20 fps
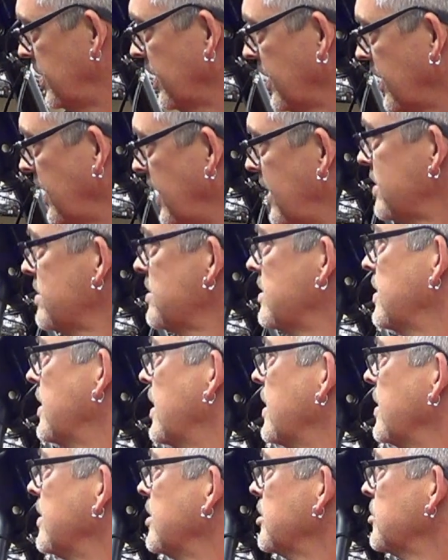and nasty
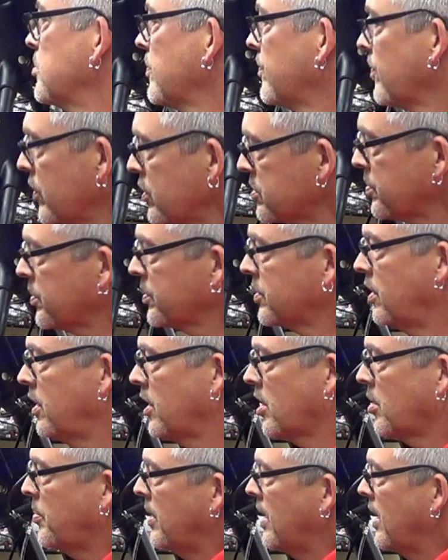that is. But first we'll
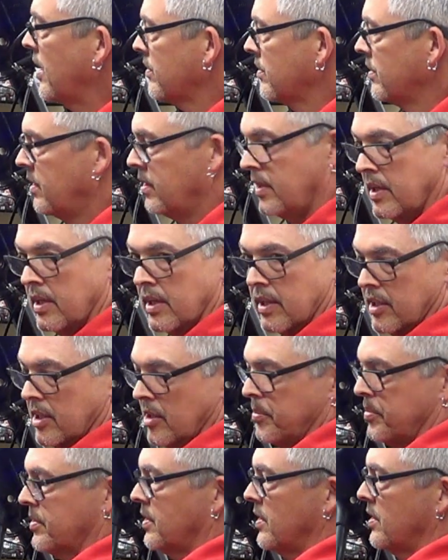talk about a
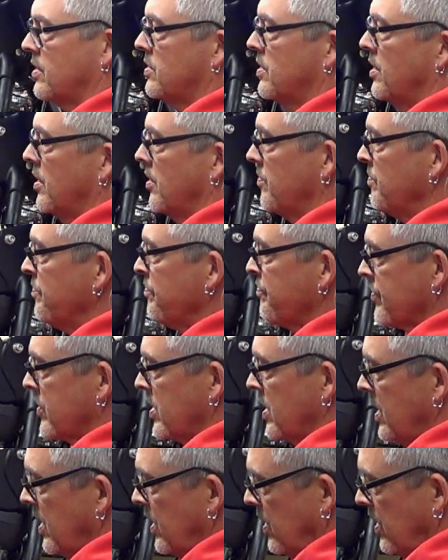couple things here.
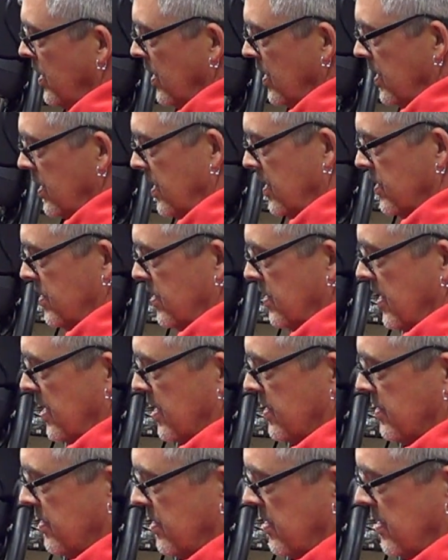This is the
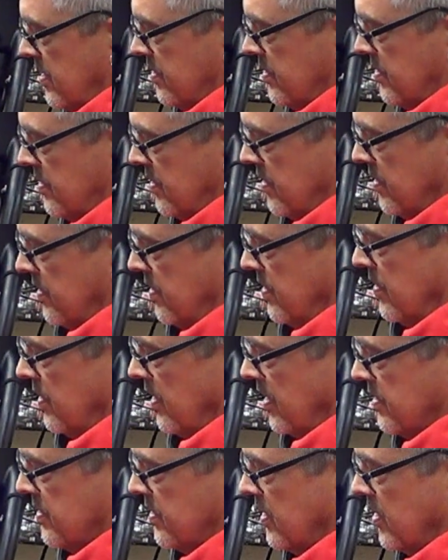S&S.
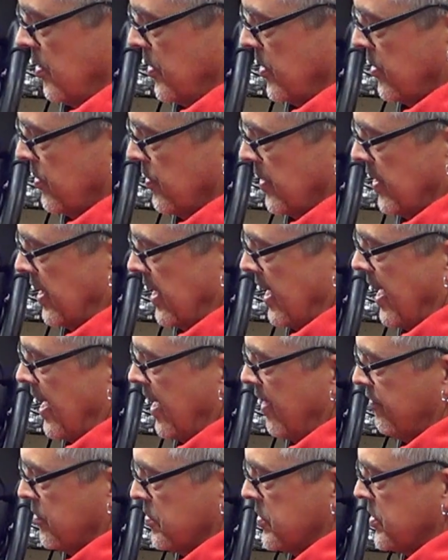I set them at
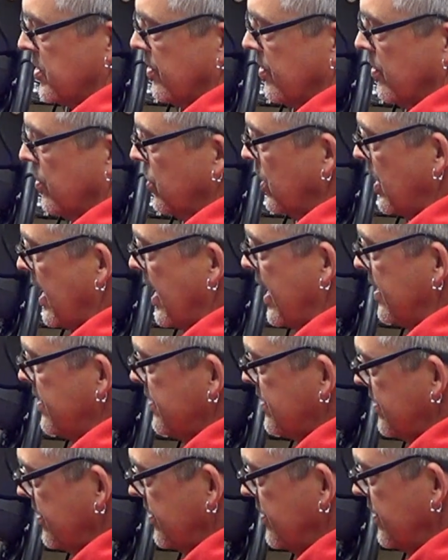3.5 from zero
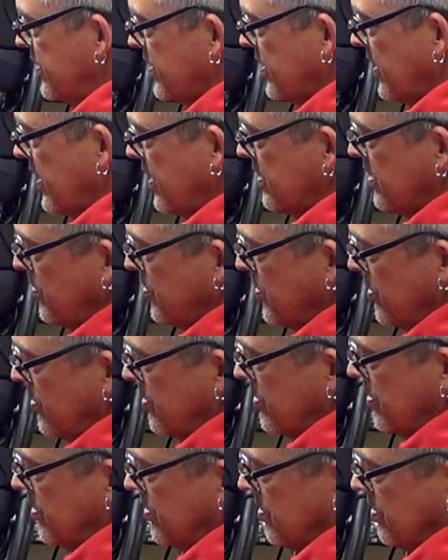lash. In this case I'm
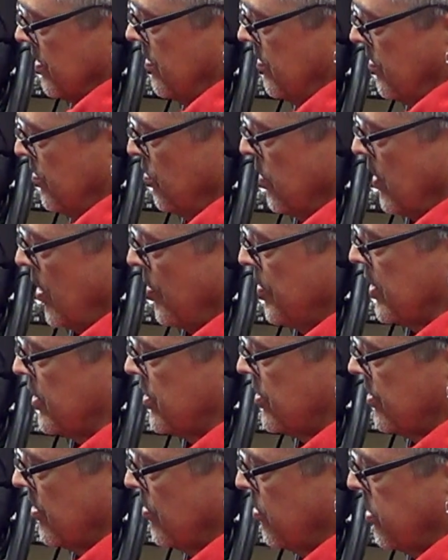using a
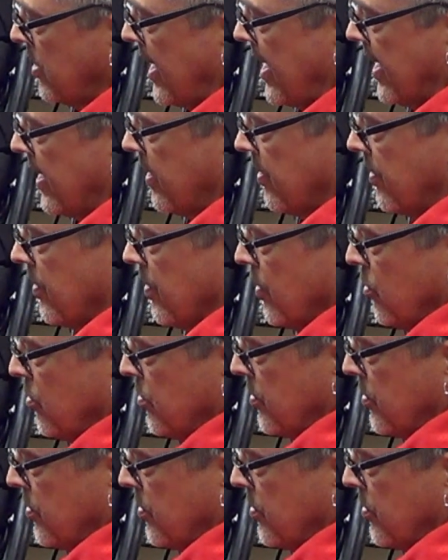mixture of black and chrome